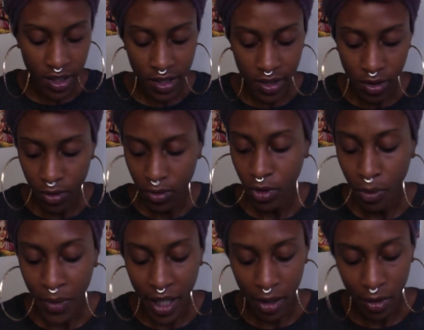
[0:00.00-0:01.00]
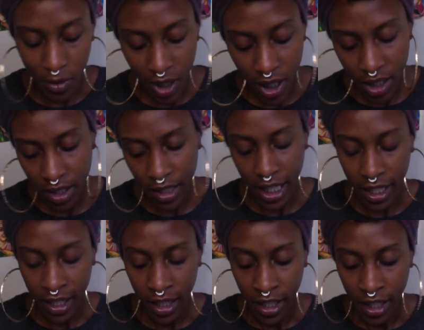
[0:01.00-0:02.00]
no matter what, that
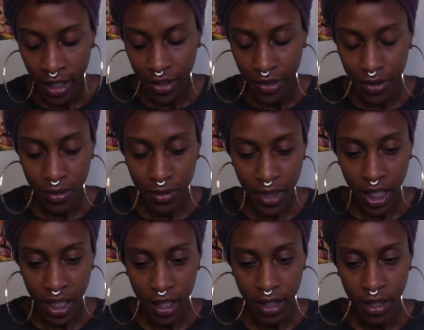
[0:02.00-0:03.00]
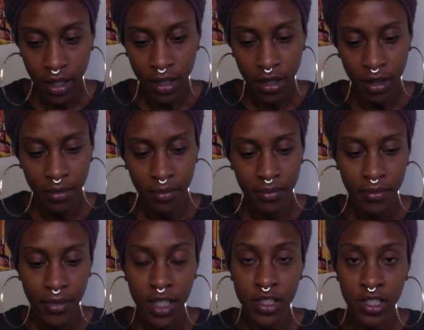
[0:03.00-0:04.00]
you can
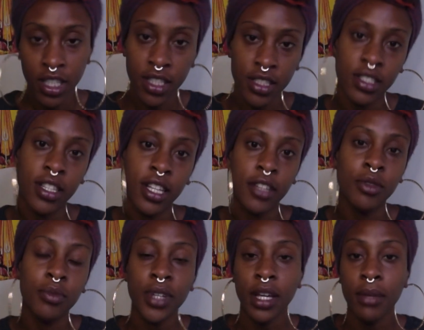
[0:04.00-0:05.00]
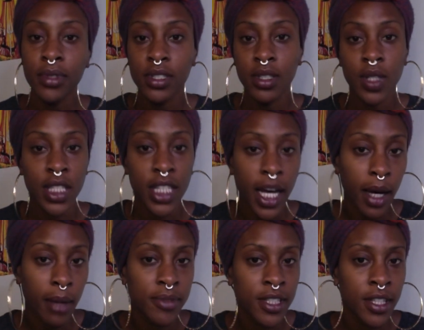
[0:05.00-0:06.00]
adjust, that you'll be able to
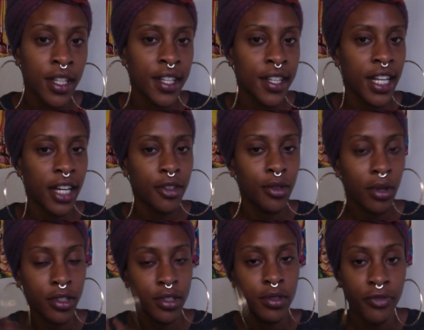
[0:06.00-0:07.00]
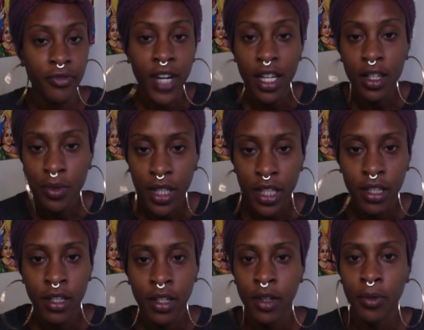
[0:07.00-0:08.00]
adapt, that you are following
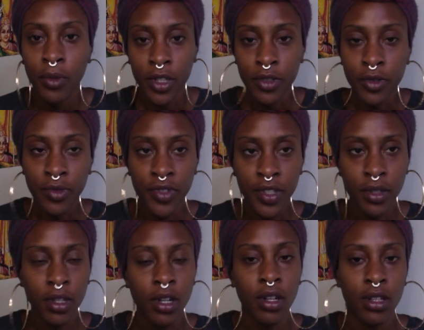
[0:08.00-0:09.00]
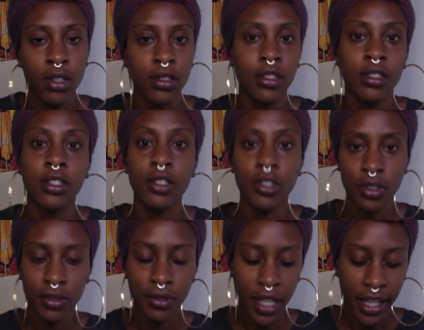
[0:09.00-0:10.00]
what you feel called to
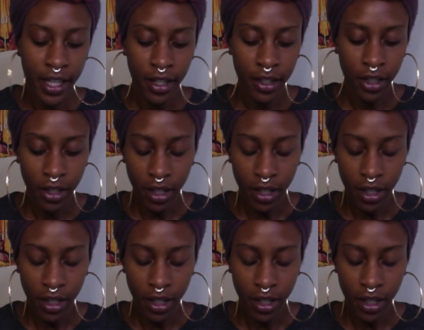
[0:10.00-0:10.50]
do, and